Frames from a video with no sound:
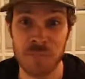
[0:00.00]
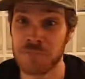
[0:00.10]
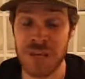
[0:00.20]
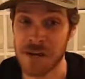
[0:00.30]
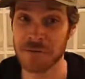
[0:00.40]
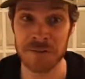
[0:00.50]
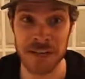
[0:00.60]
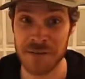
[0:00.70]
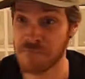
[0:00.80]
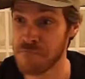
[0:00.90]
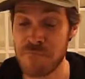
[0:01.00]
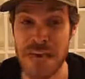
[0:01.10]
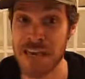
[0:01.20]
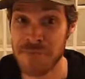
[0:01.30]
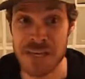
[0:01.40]
be able to like
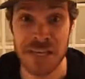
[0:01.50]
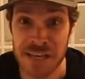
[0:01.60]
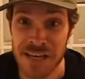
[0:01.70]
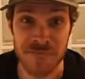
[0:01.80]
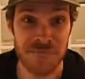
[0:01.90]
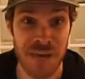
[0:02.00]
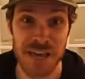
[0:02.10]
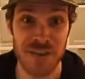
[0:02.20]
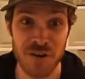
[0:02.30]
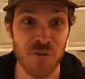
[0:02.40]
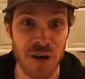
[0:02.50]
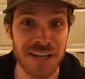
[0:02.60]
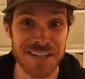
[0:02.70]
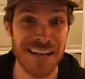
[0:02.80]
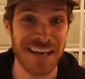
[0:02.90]
maybe pay their
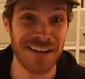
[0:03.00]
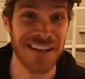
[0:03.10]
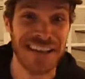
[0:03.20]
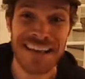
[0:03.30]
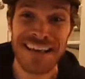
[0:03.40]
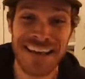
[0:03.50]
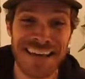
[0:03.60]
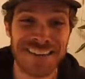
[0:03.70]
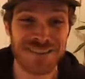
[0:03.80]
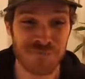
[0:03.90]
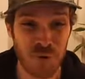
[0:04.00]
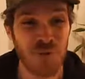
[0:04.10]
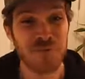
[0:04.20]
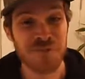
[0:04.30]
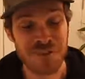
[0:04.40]
rent and support
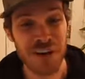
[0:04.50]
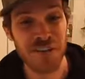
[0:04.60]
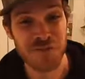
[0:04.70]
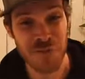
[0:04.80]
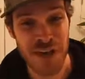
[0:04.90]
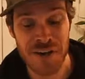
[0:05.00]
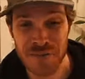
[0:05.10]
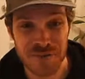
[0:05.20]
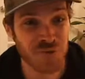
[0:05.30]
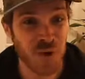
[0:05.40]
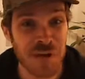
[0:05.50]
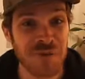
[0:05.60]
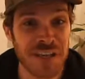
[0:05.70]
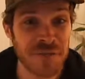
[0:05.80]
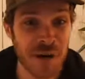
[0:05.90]
themselves without
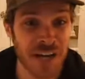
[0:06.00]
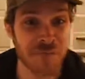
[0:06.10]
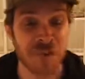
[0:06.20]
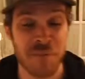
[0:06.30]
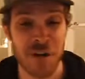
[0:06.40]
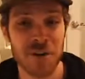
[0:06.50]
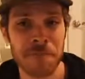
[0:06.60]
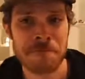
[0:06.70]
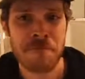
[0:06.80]
scraping the bottom of the barrel.